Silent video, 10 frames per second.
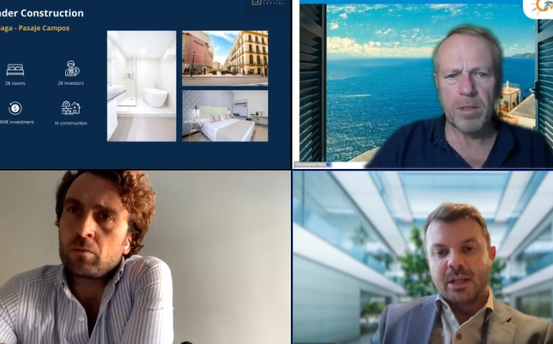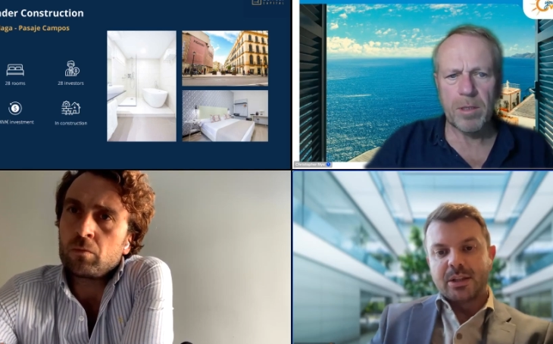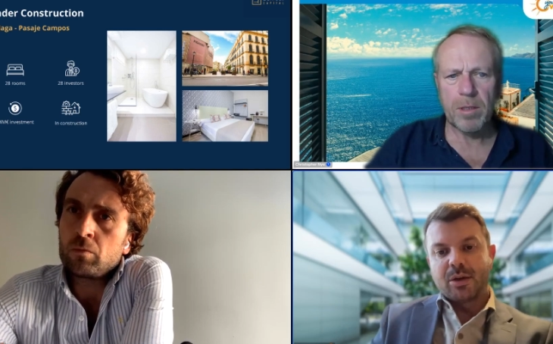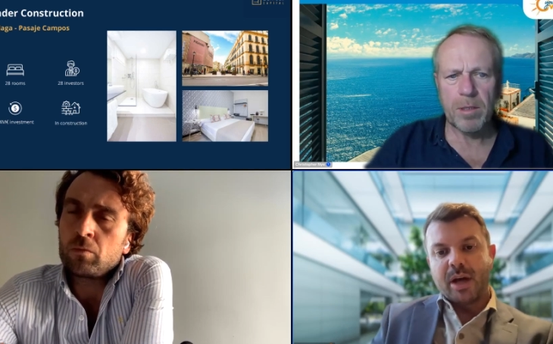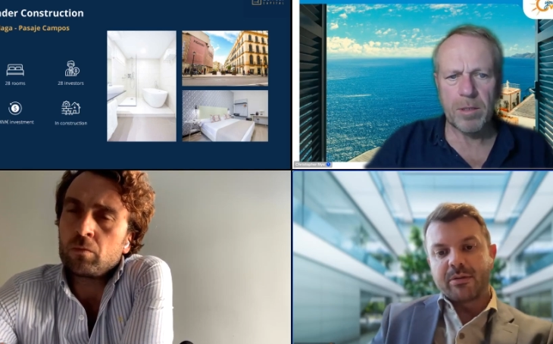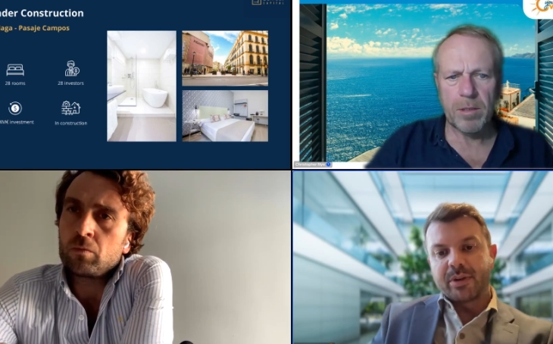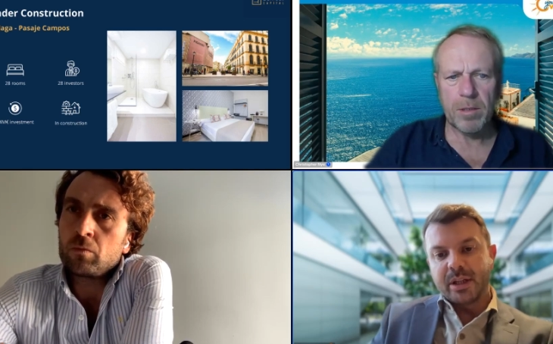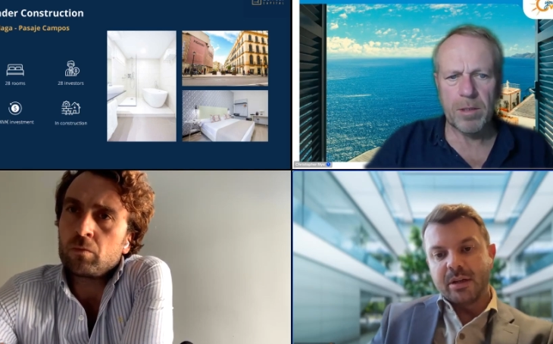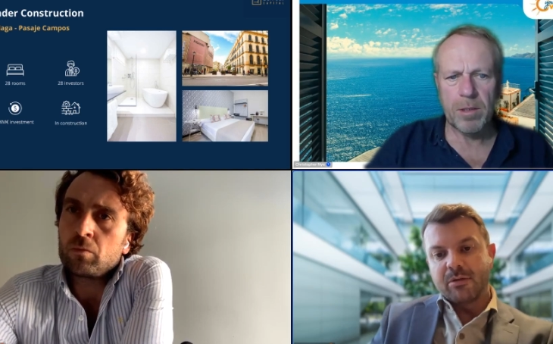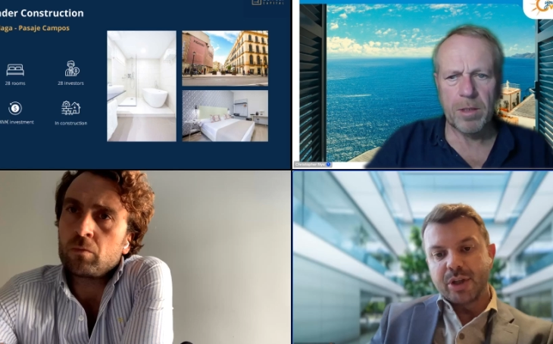Speaker 1: So
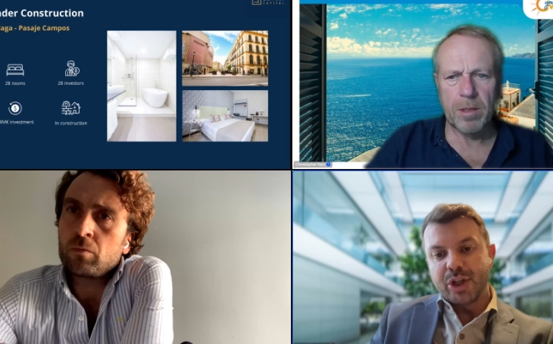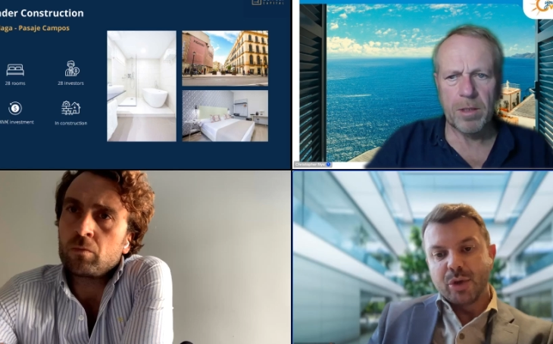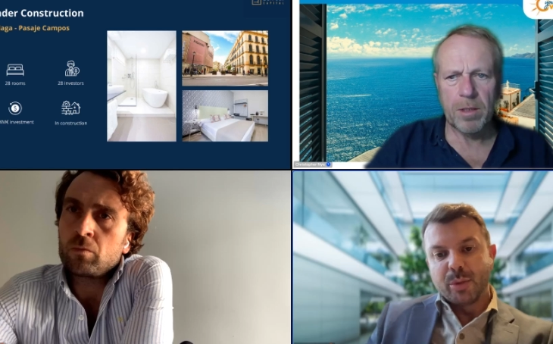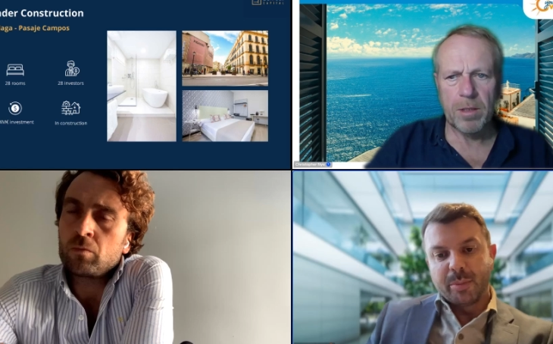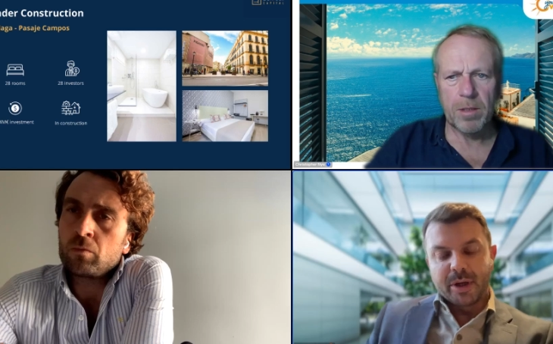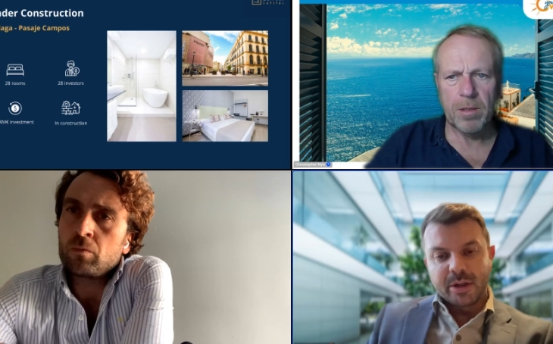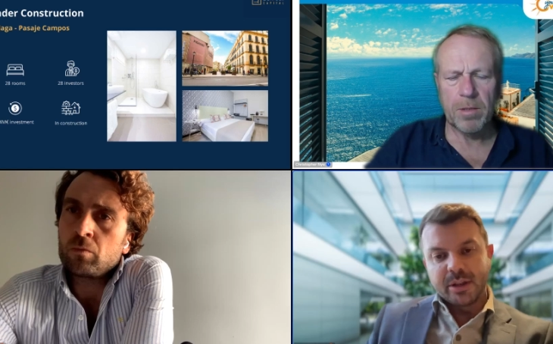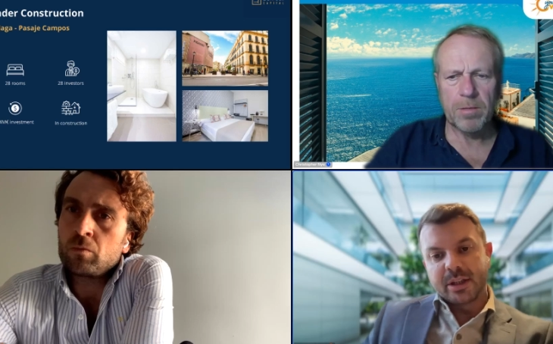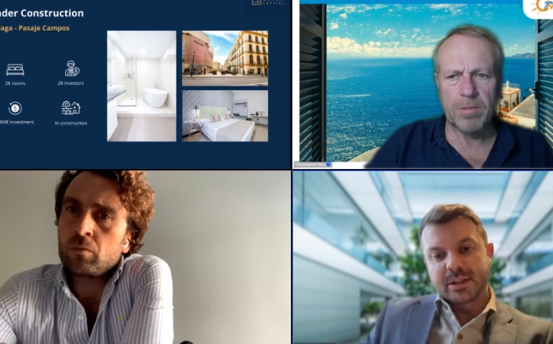every renewal period,